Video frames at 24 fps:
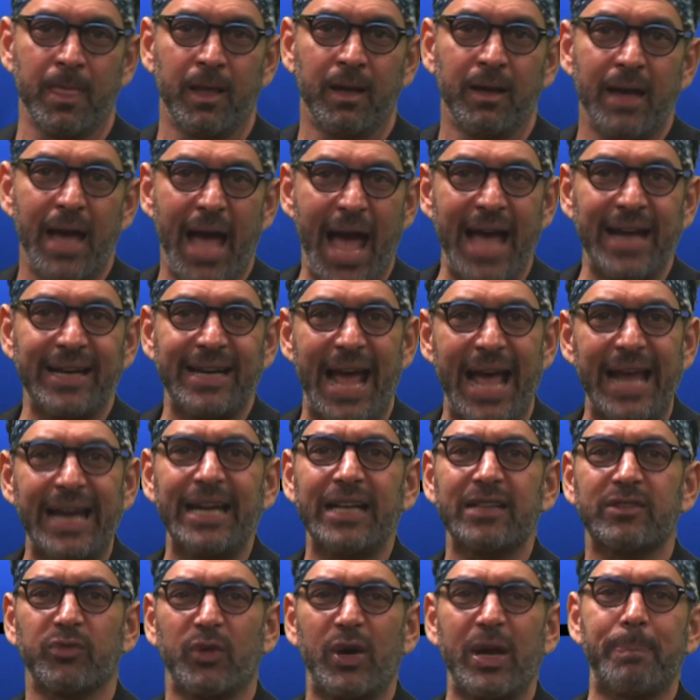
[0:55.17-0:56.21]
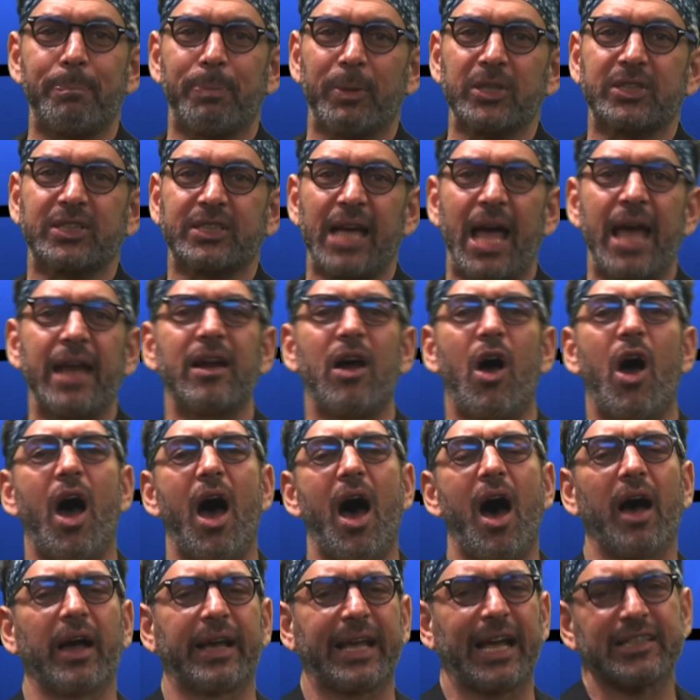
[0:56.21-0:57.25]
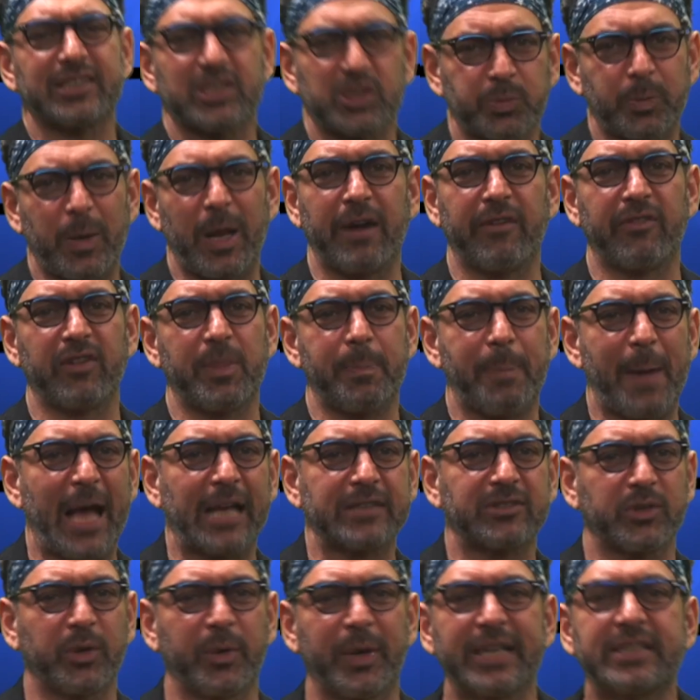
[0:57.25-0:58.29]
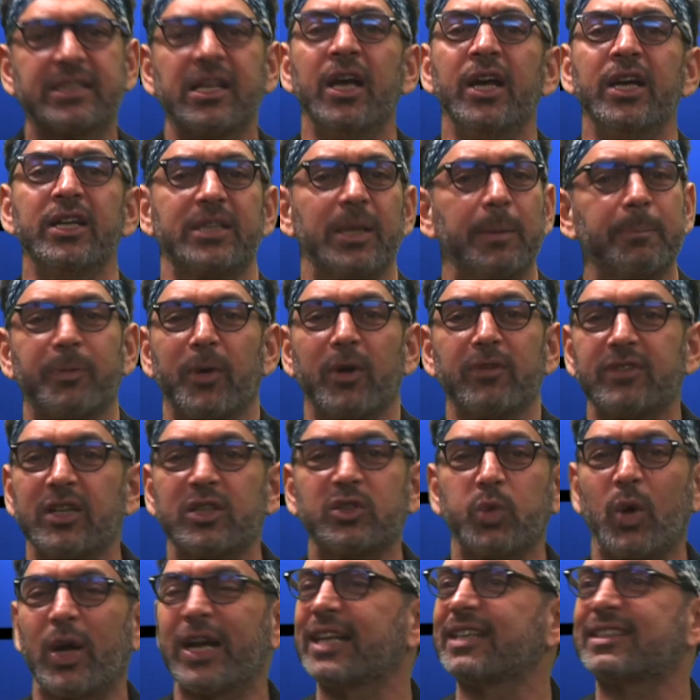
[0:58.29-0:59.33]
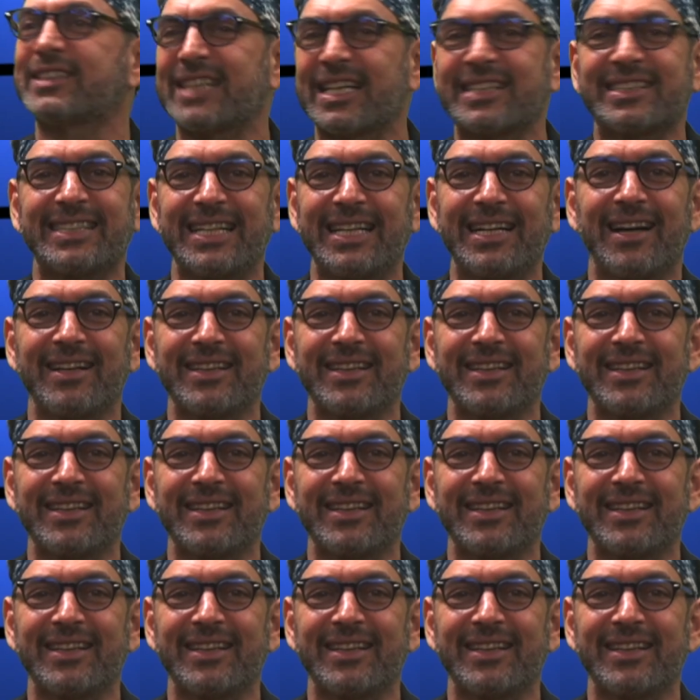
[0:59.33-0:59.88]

And 83% against the spread over the past 3 weeks to improve to 20-16 on the